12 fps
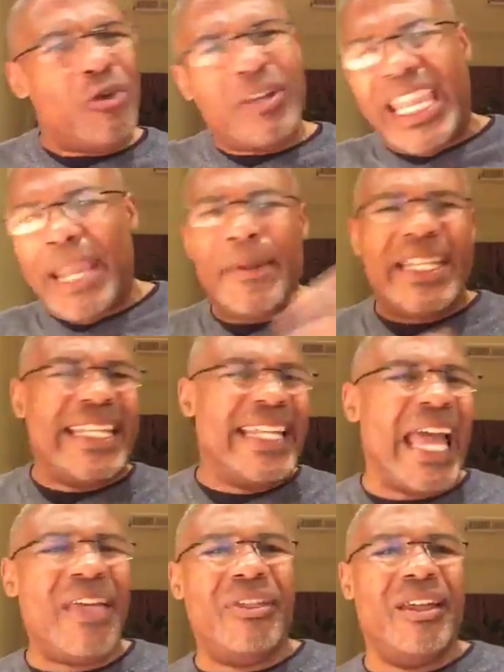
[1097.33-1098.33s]
Keep it
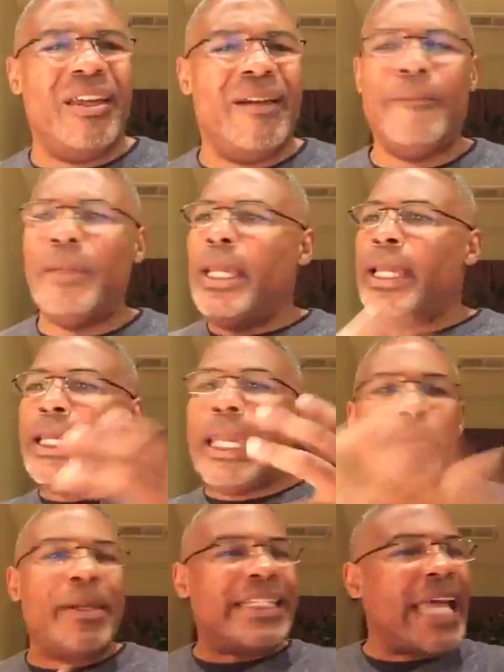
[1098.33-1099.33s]
together.
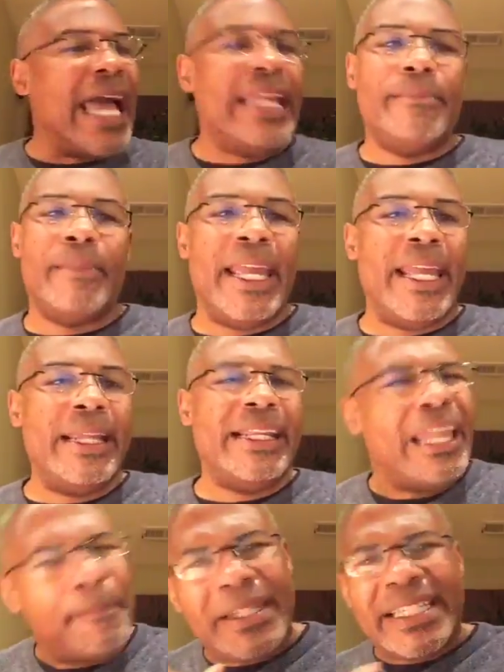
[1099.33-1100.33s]
Keep it tight, man.
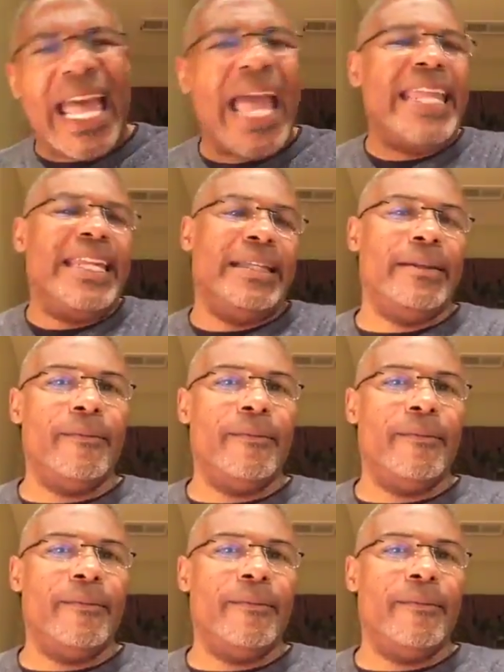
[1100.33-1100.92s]
Keep it tight.